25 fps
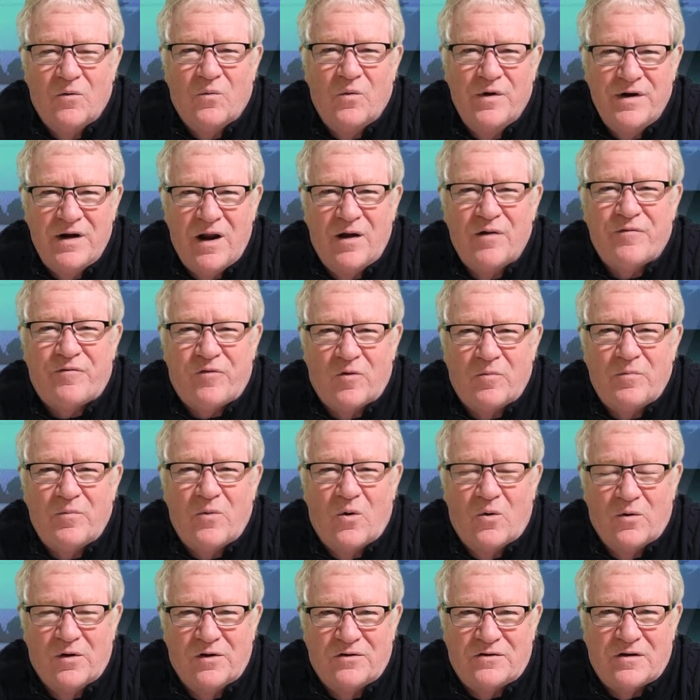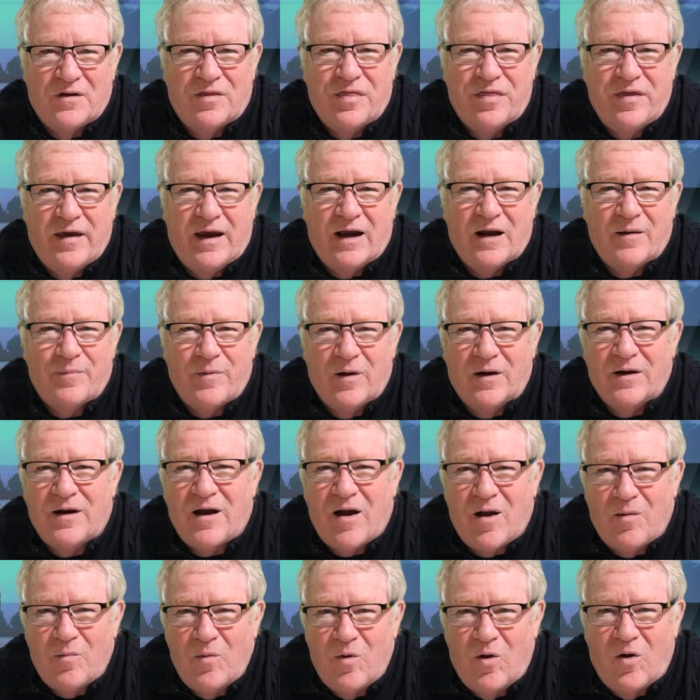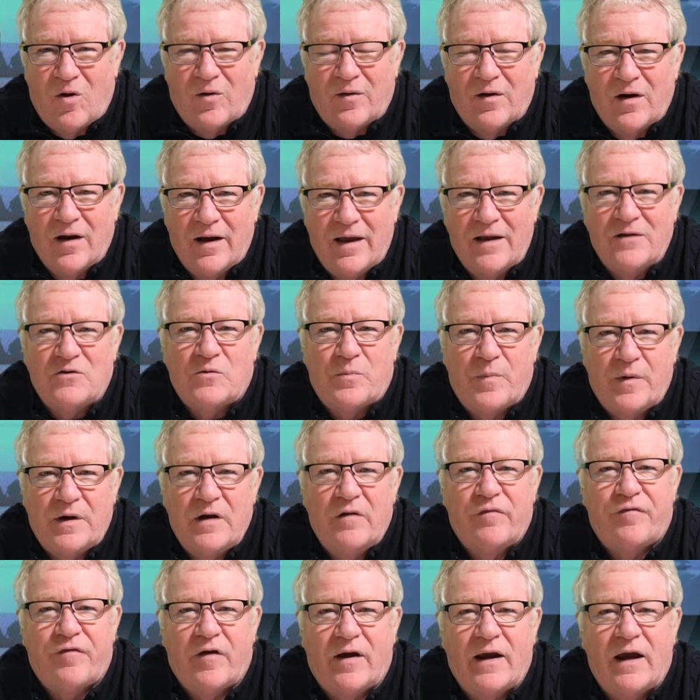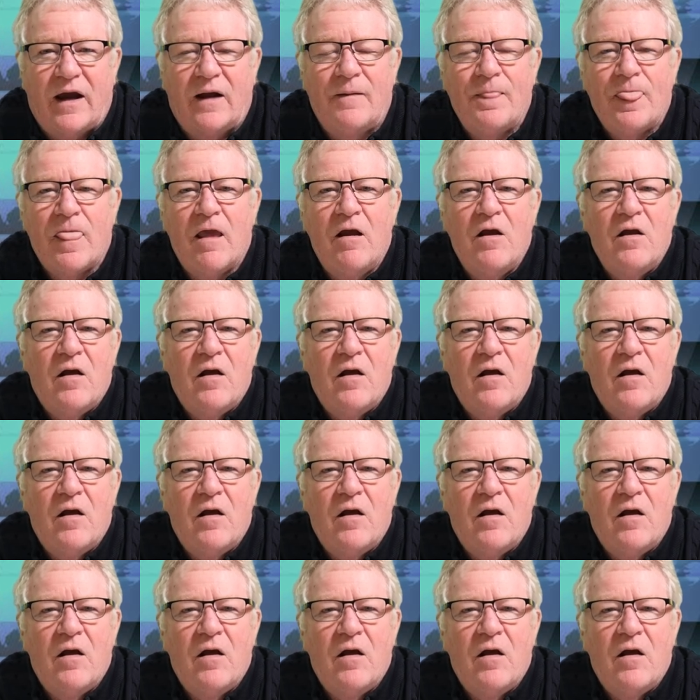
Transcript: We know footballers are thick, but come on, let's be fair.